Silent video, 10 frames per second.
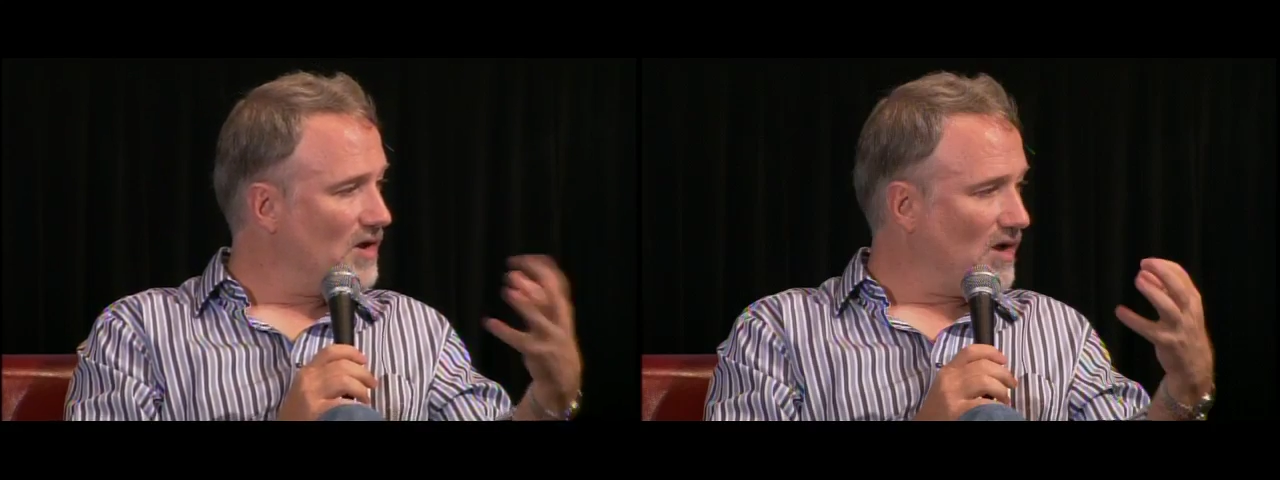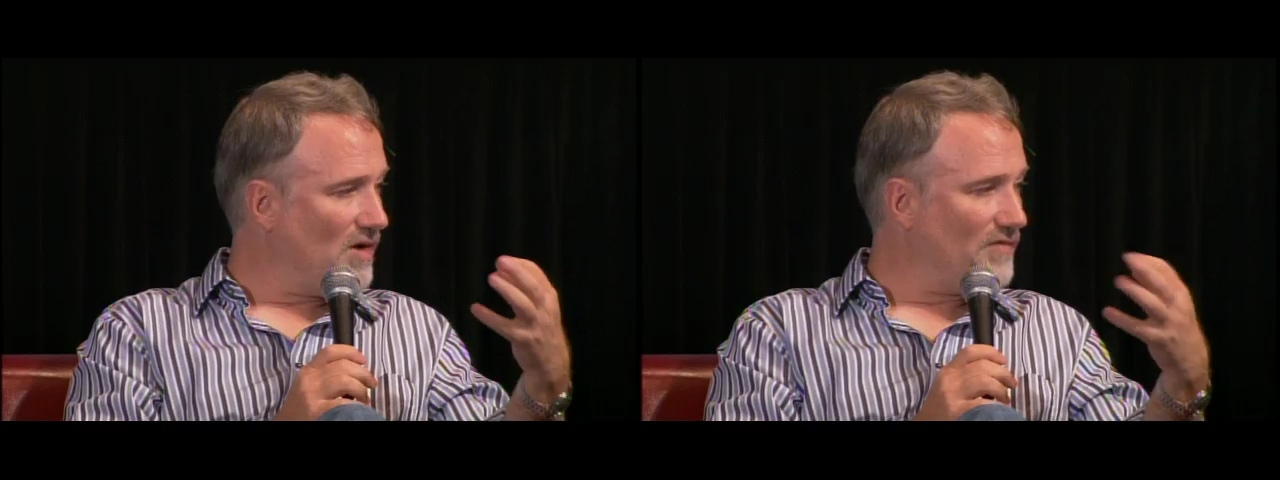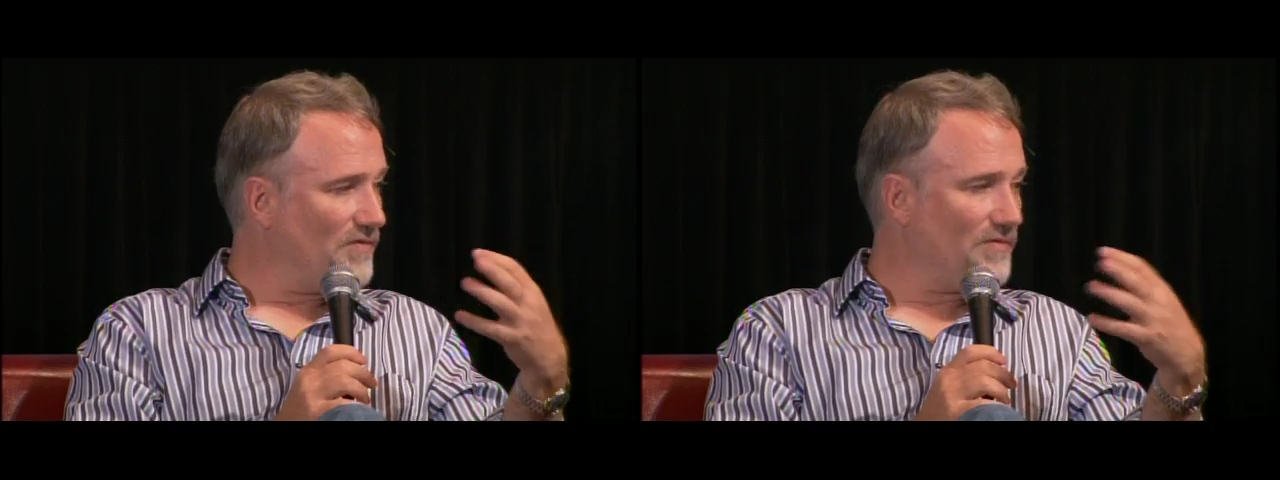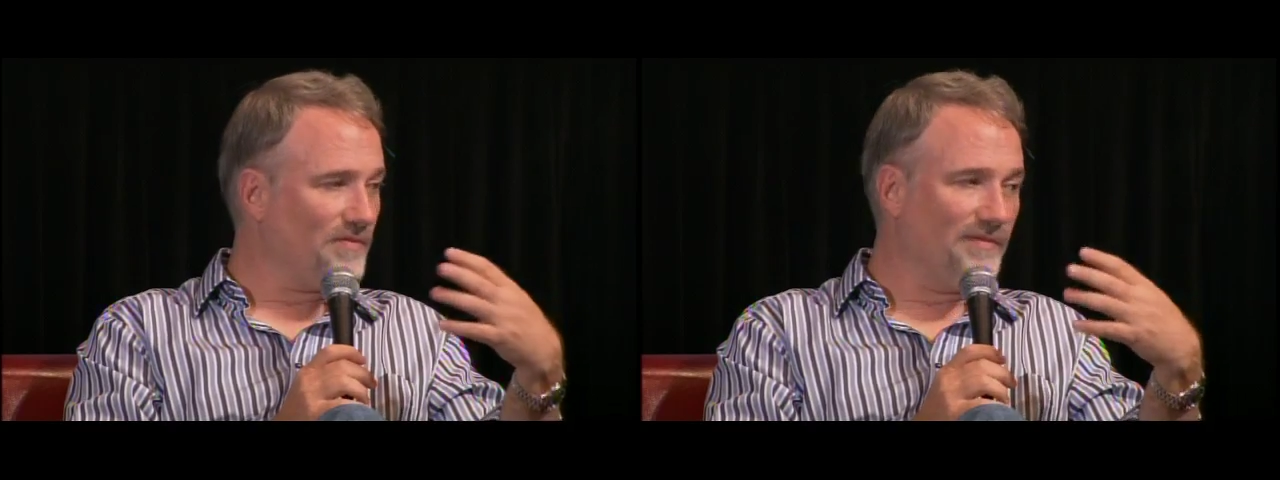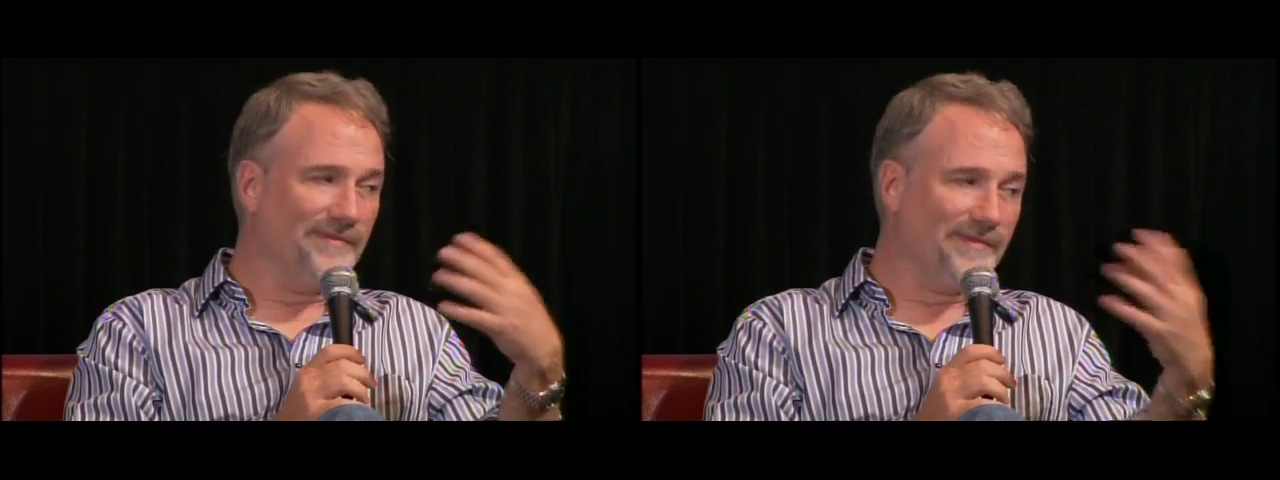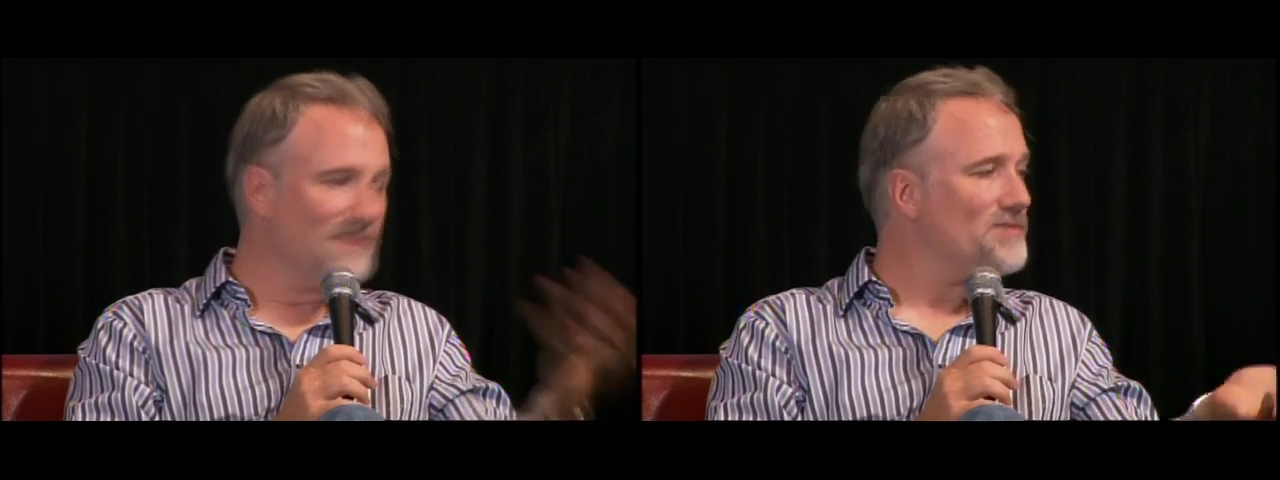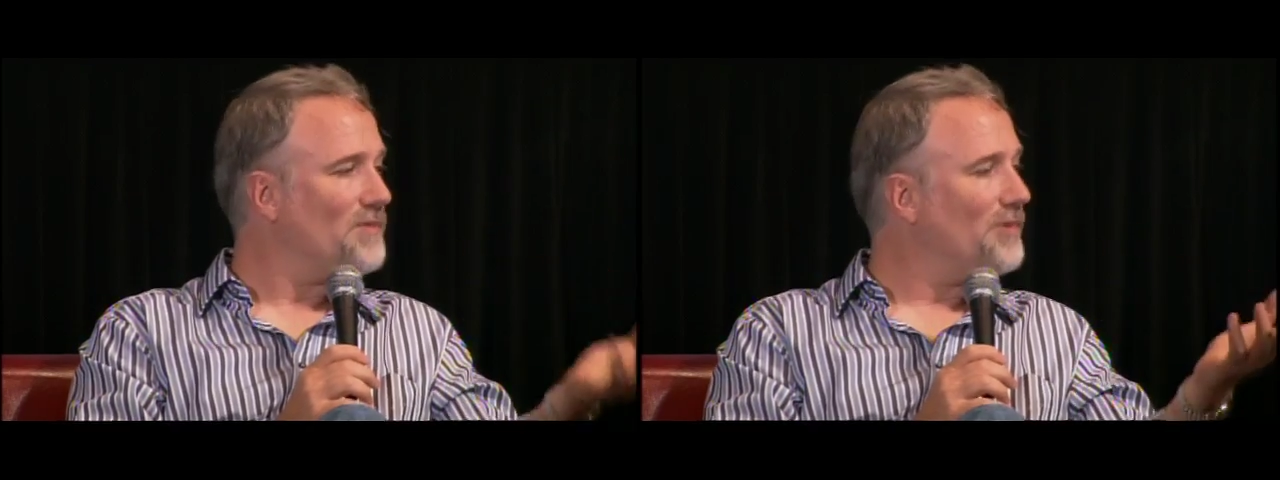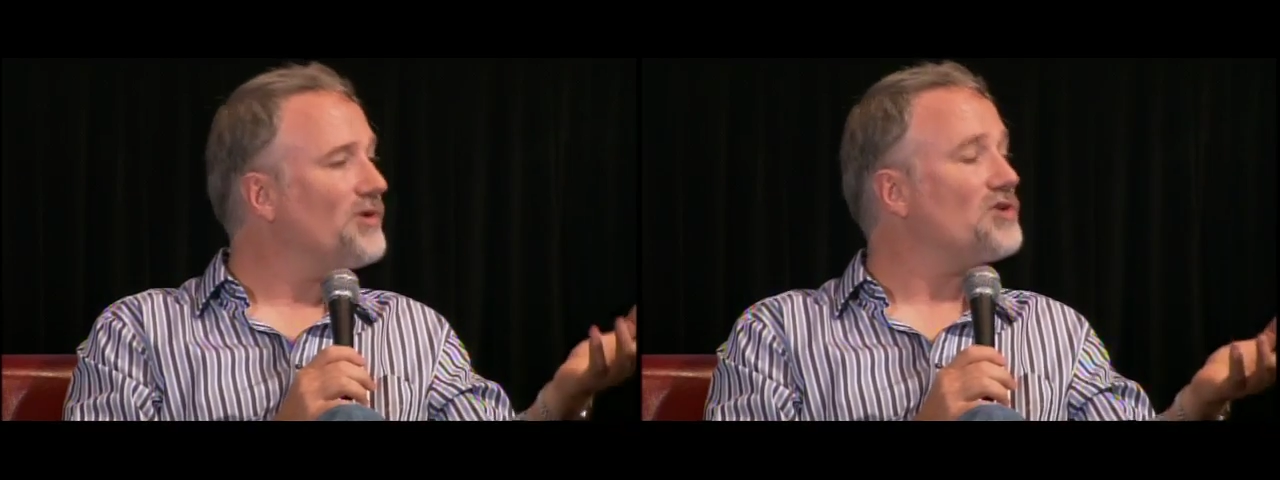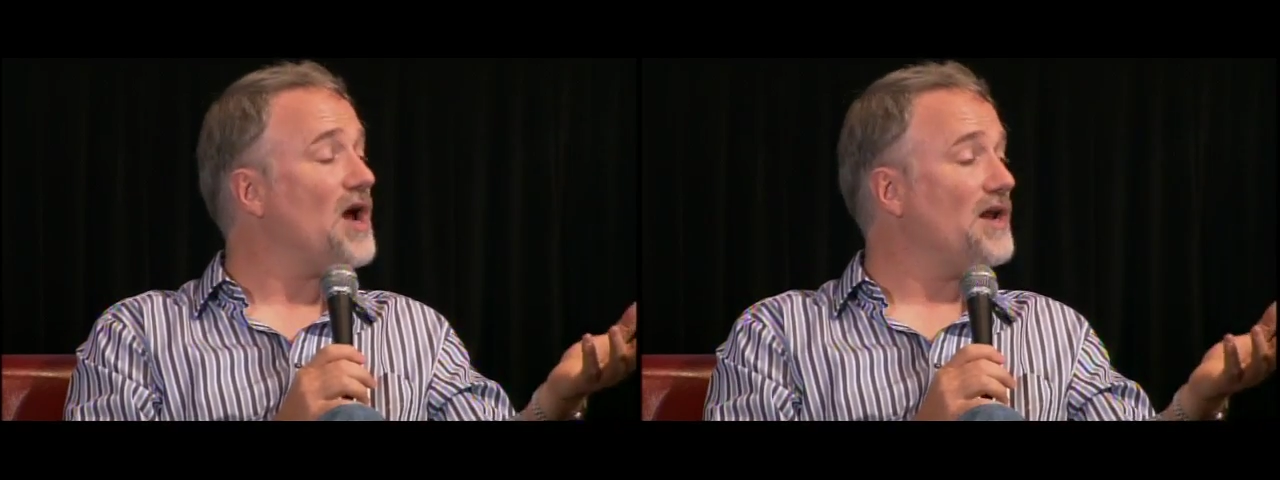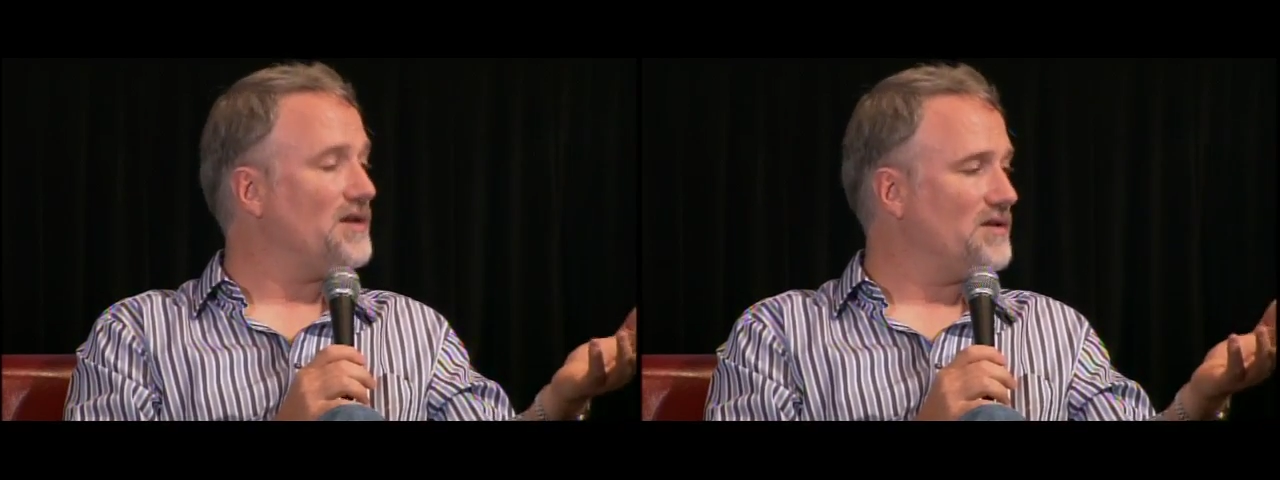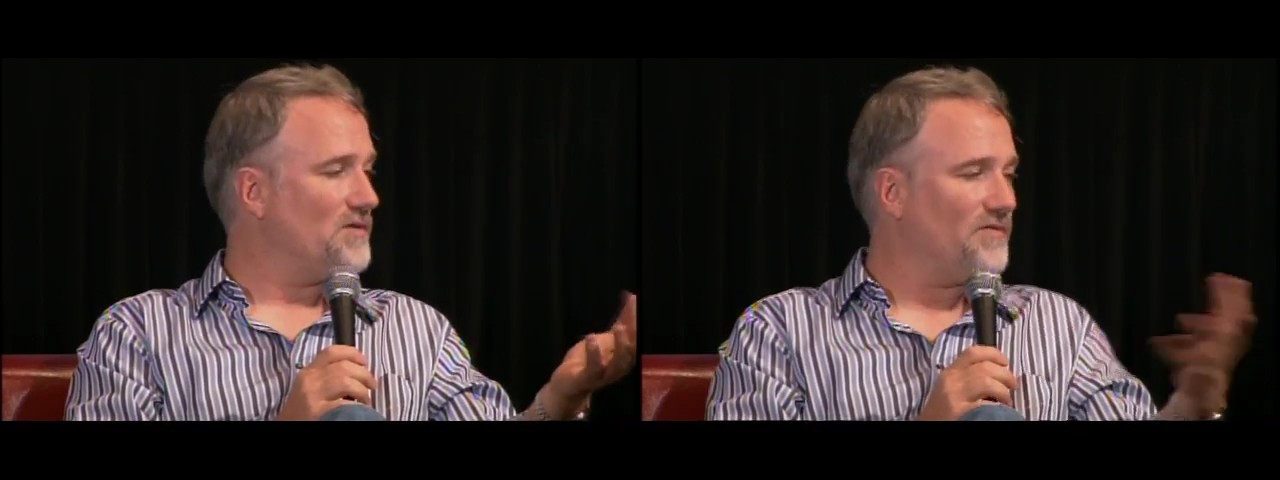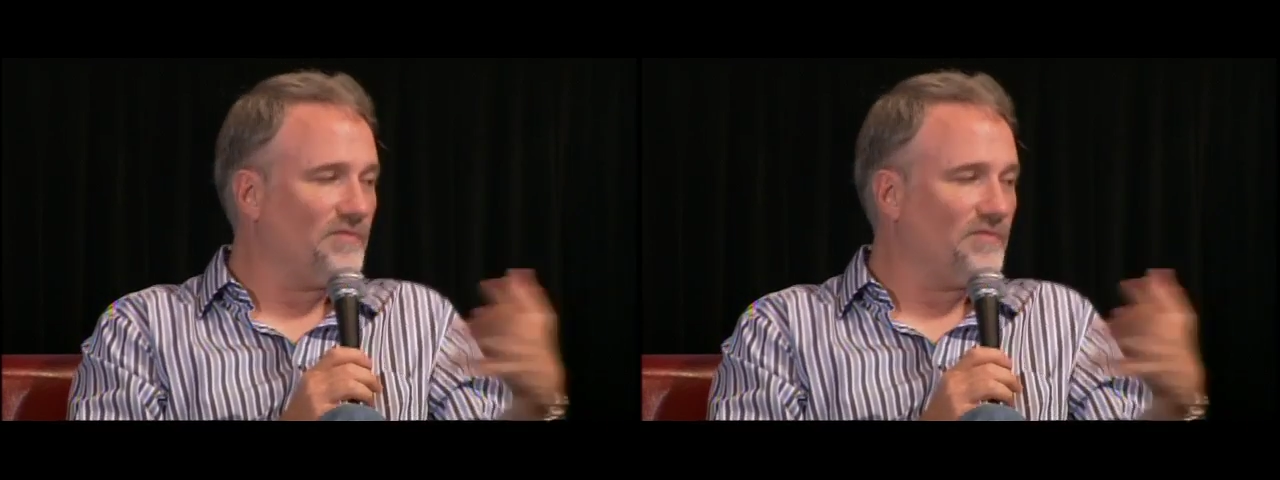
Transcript: of, this is what we were trying to do.